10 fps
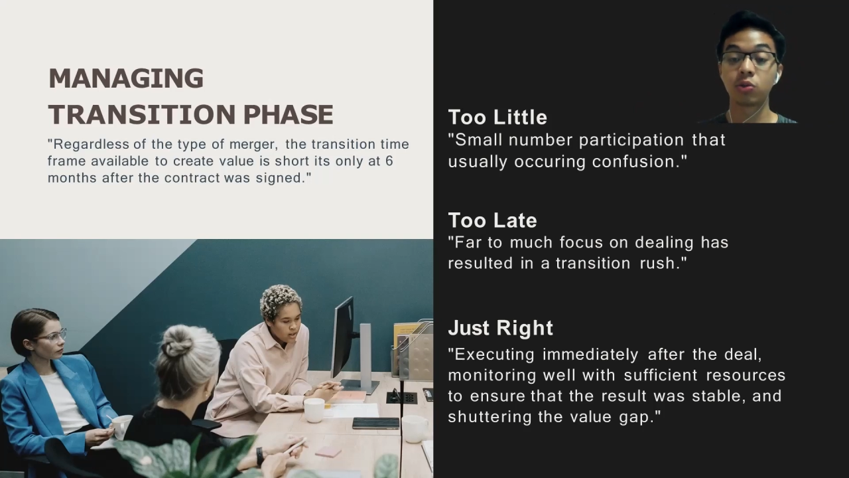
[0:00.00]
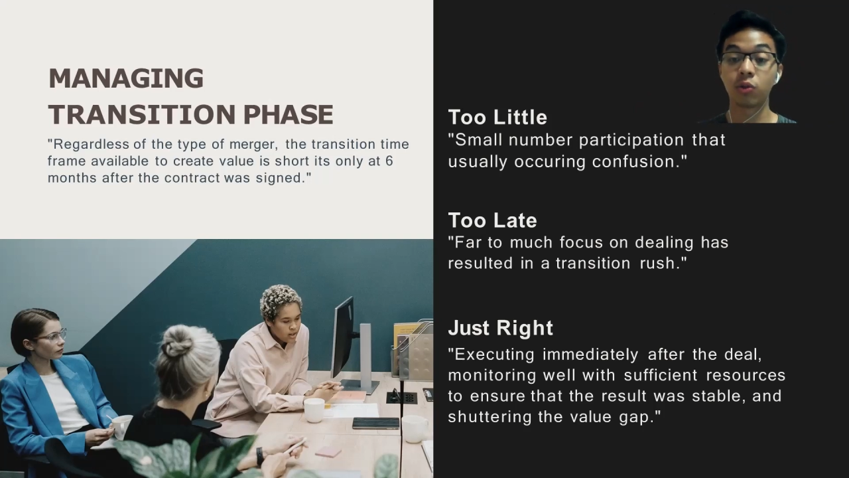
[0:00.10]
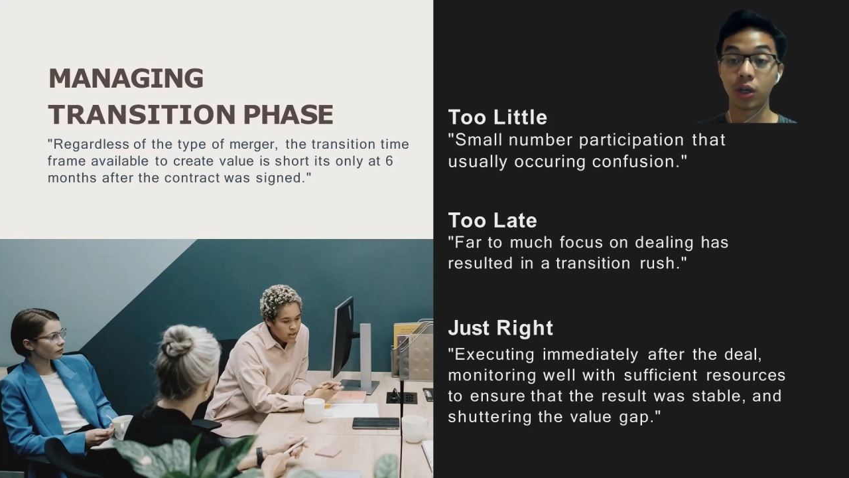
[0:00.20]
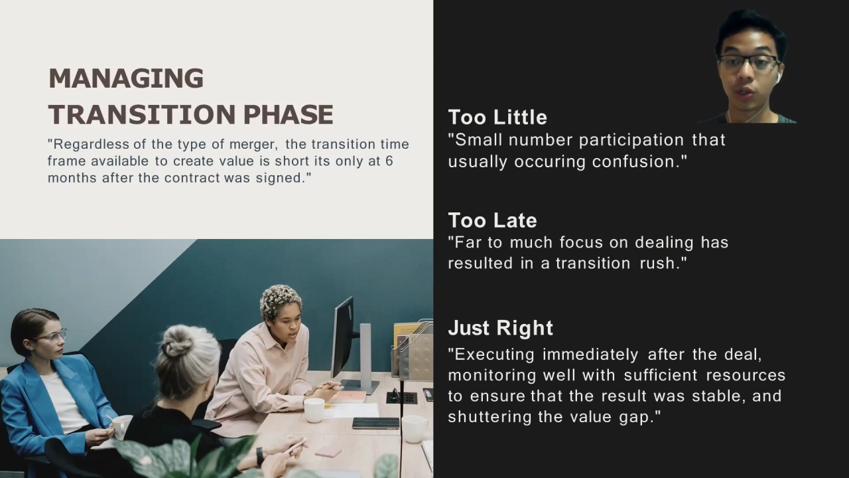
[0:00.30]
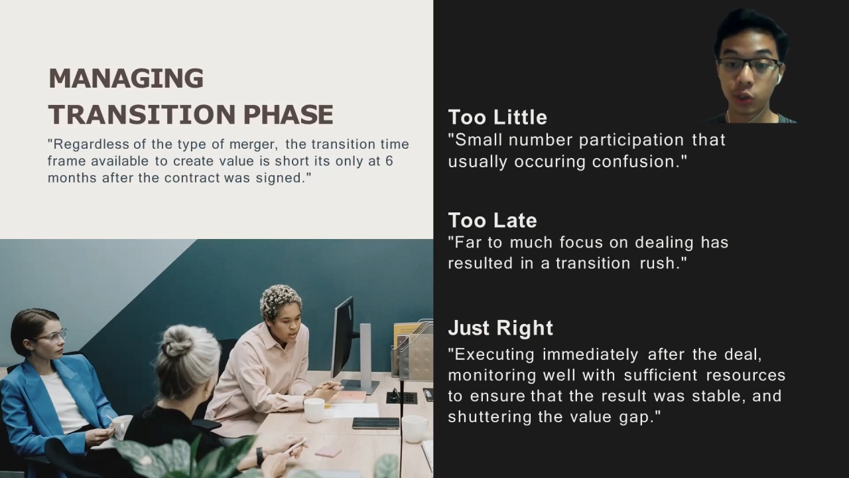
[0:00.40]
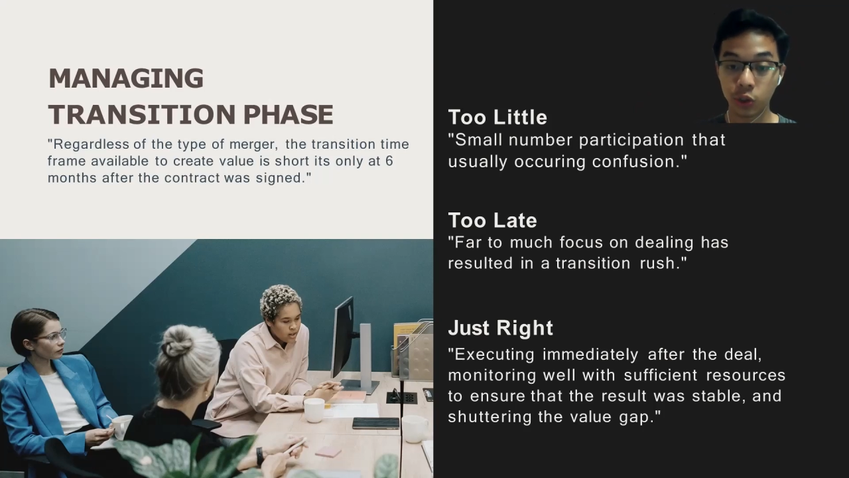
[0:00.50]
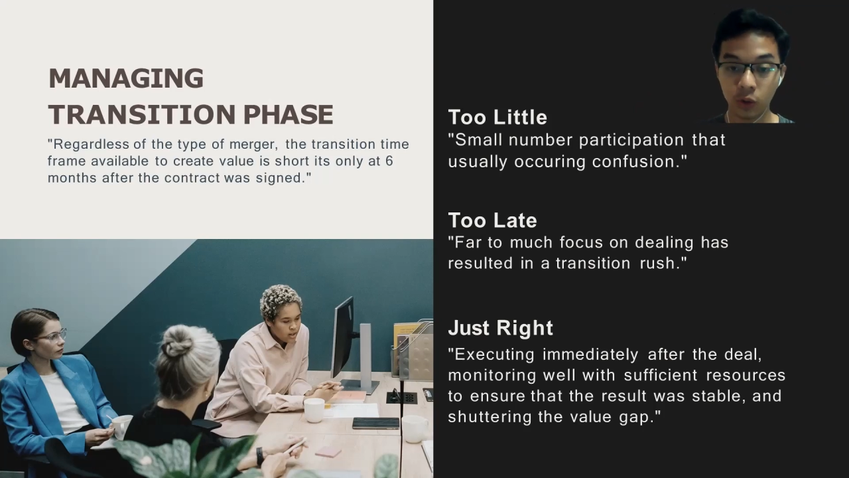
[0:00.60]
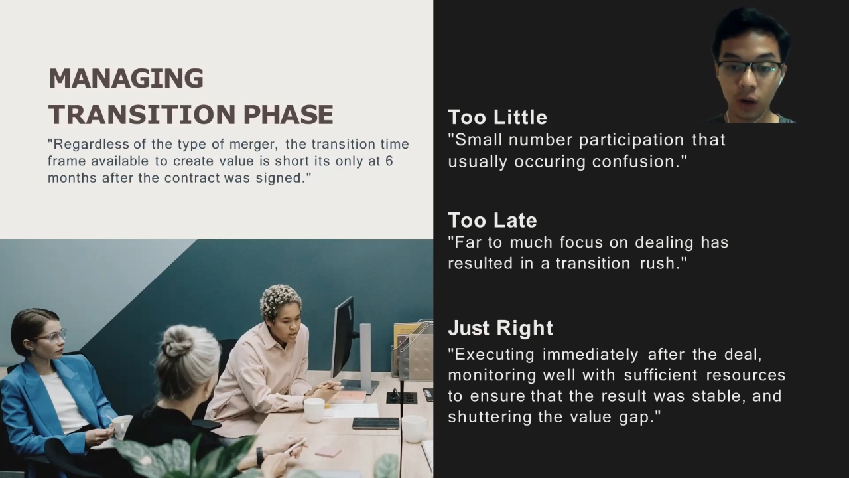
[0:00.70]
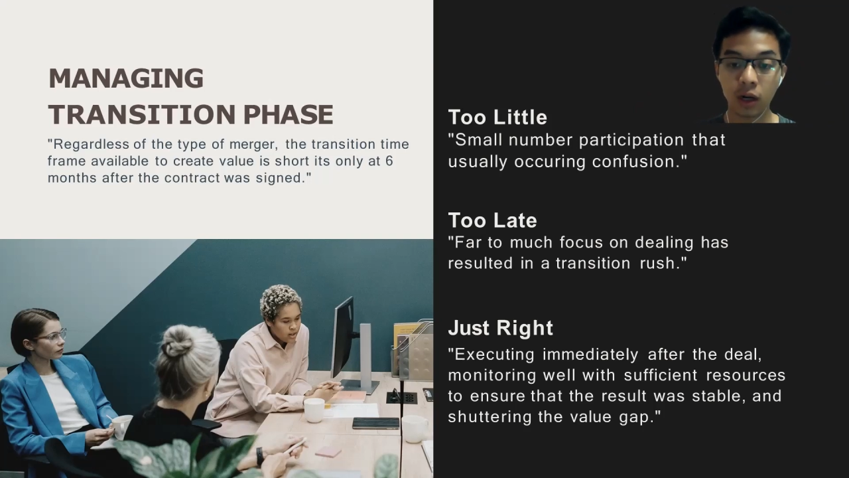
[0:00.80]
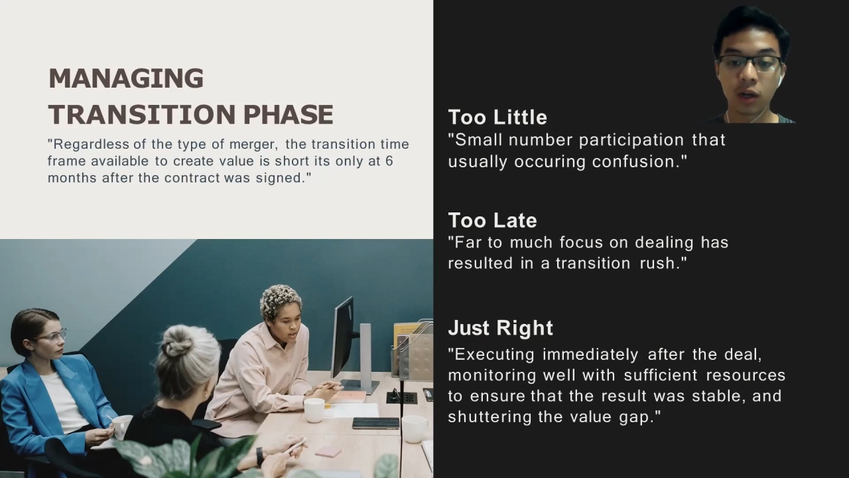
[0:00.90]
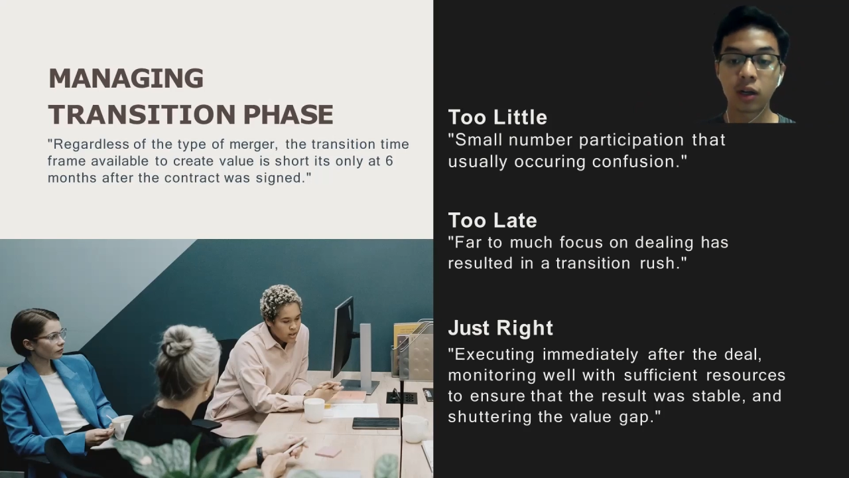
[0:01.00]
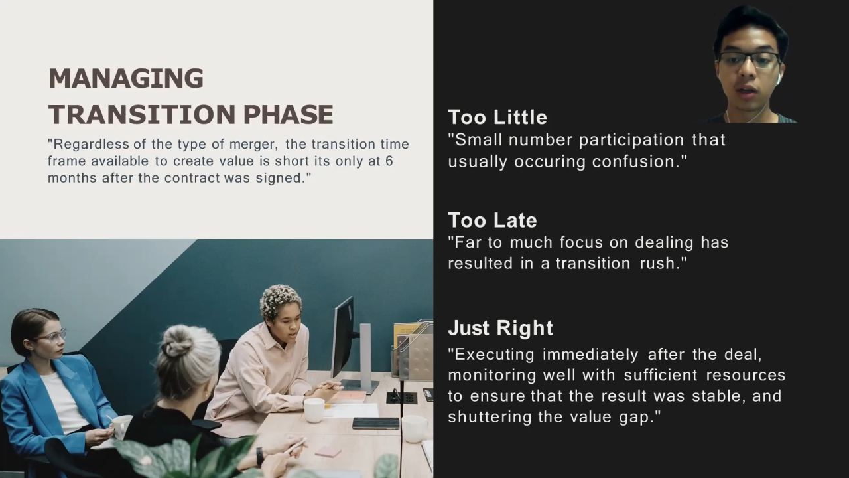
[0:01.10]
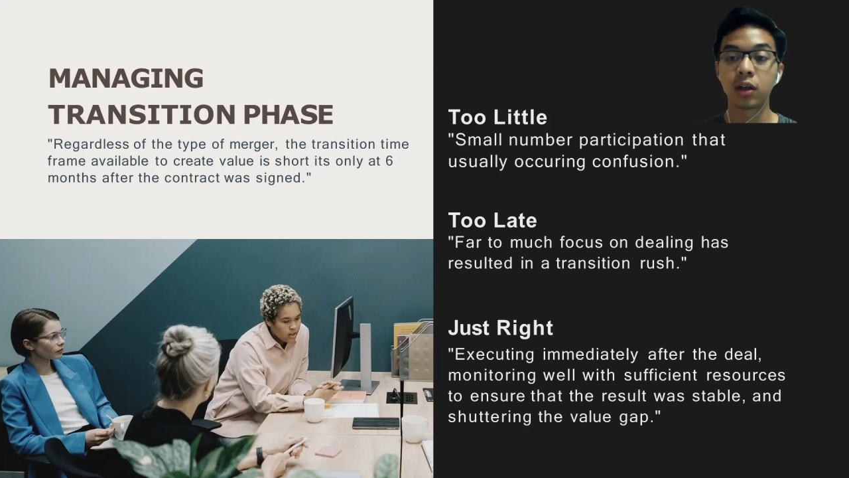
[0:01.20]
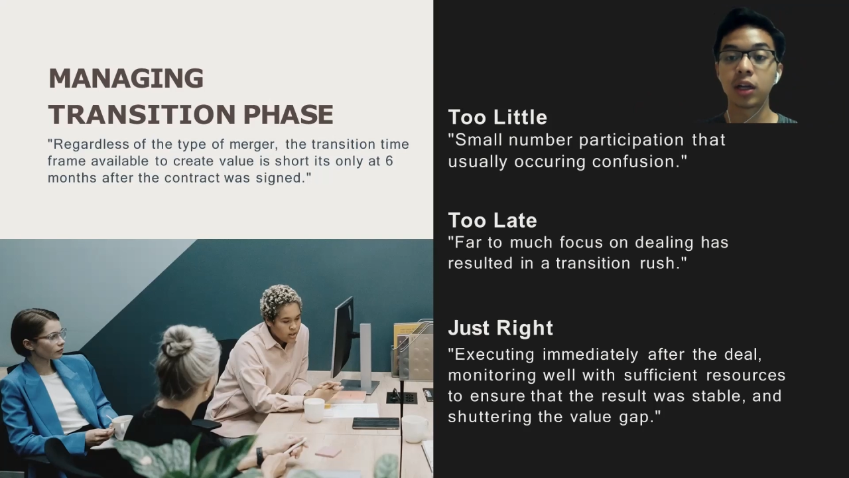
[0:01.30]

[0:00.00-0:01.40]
to ensure